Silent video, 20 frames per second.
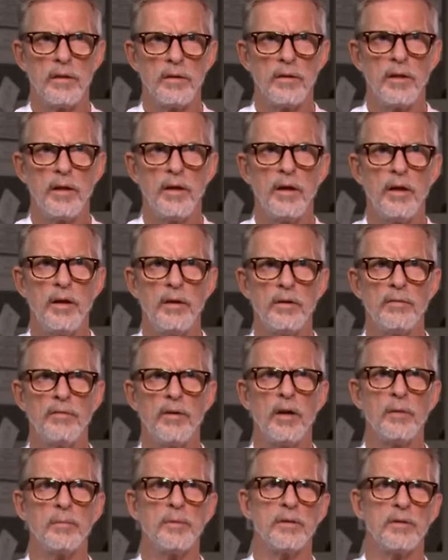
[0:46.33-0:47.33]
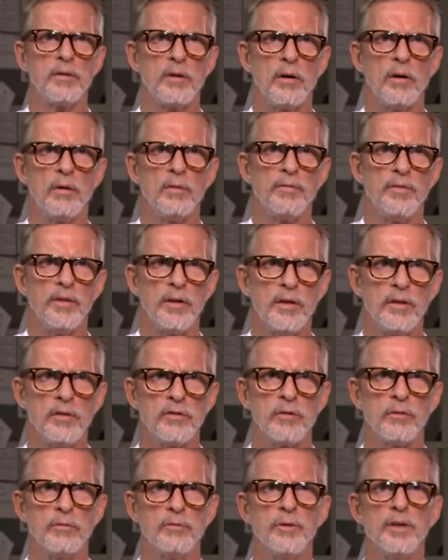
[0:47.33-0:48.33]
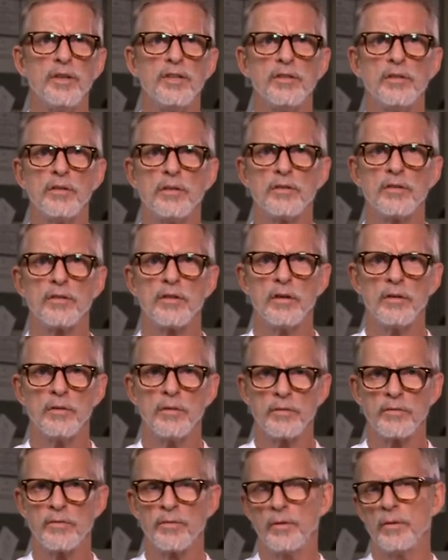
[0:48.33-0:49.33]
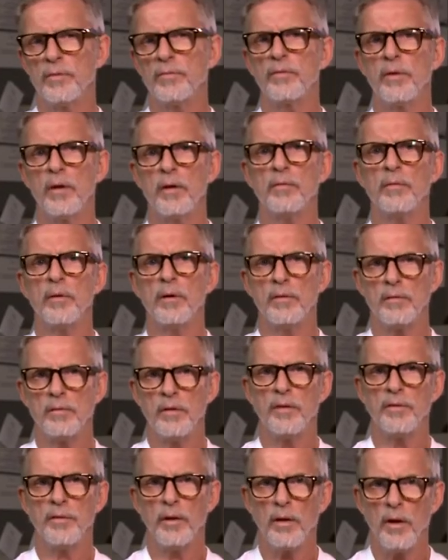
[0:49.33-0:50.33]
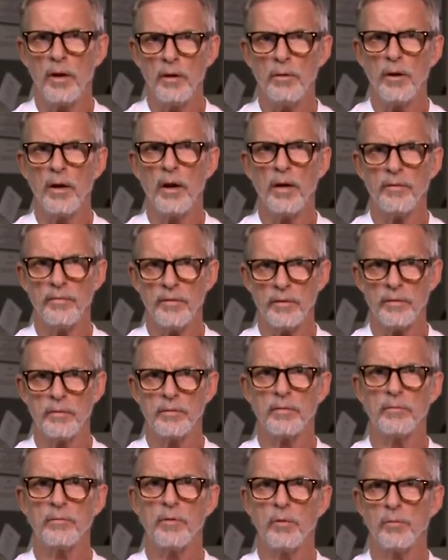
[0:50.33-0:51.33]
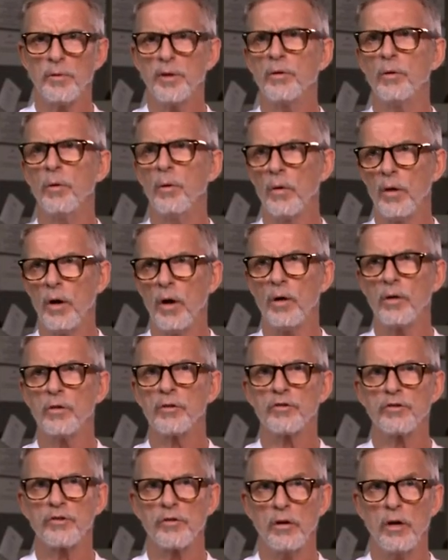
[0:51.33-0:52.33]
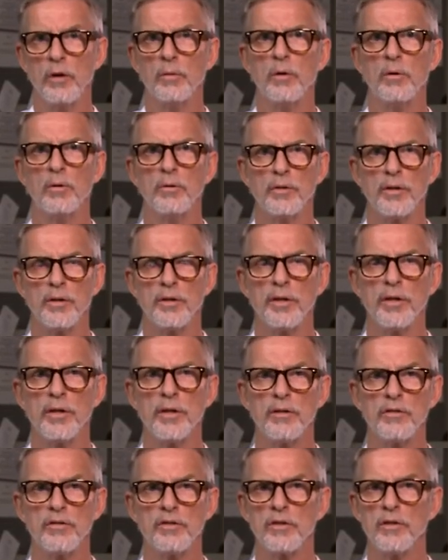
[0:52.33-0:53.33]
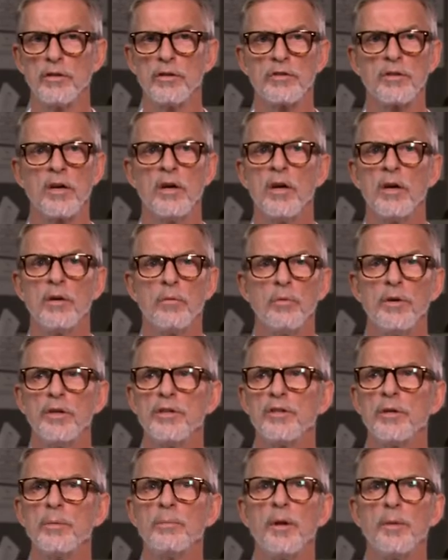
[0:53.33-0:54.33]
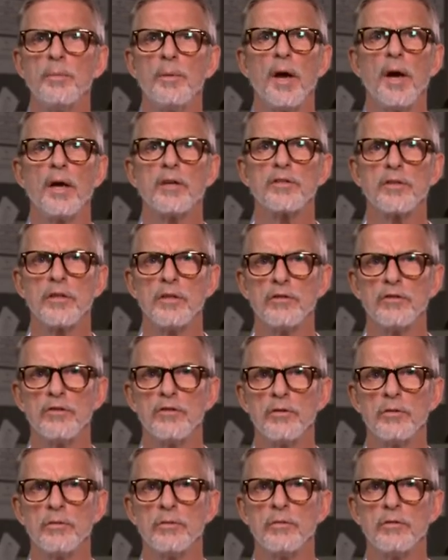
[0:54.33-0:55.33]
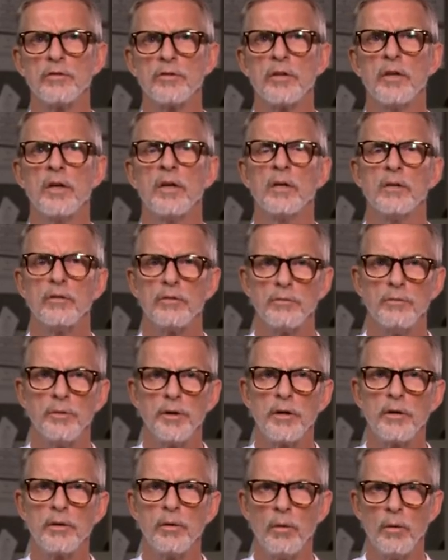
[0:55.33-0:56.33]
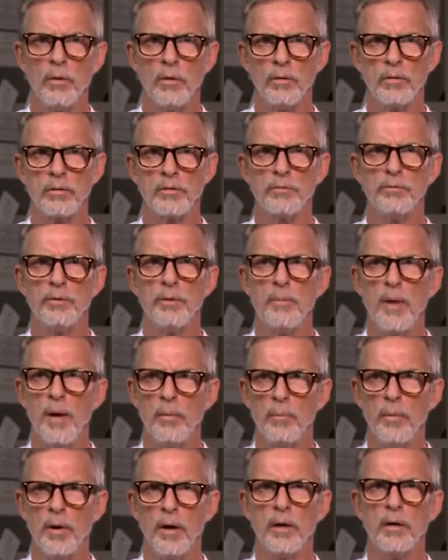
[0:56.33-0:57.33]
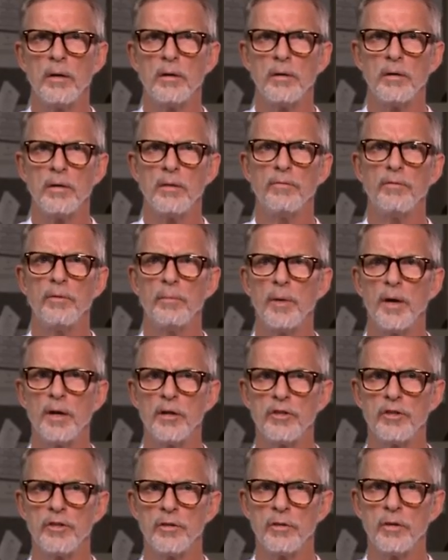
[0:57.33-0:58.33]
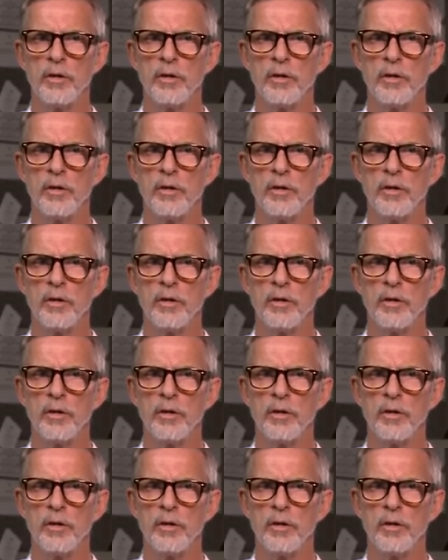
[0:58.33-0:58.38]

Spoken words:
The development of these reasoning skills at the lower level, what we call LOTS, lower order thinking skills, we'd simply be asking students to recall, to remember information,